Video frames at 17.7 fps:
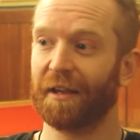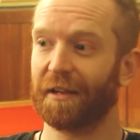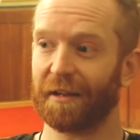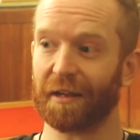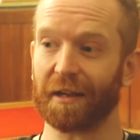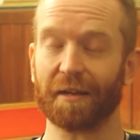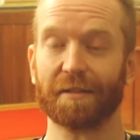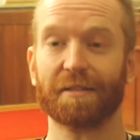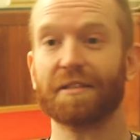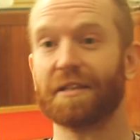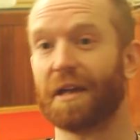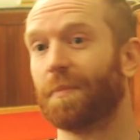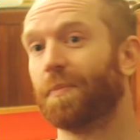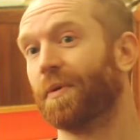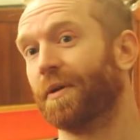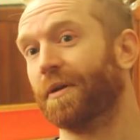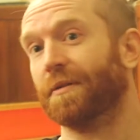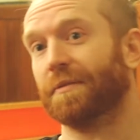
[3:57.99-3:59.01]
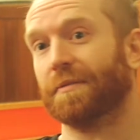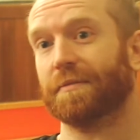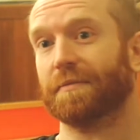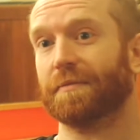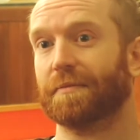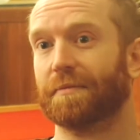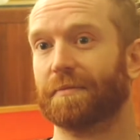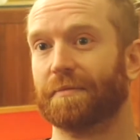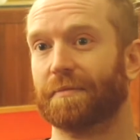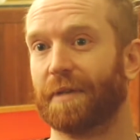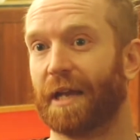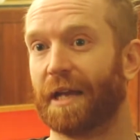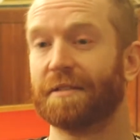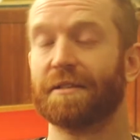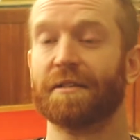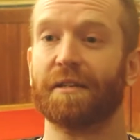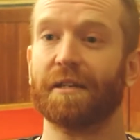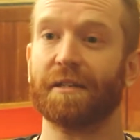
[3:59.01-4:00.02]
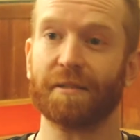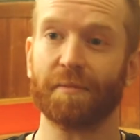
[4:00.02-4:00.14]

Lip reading: like a separate entity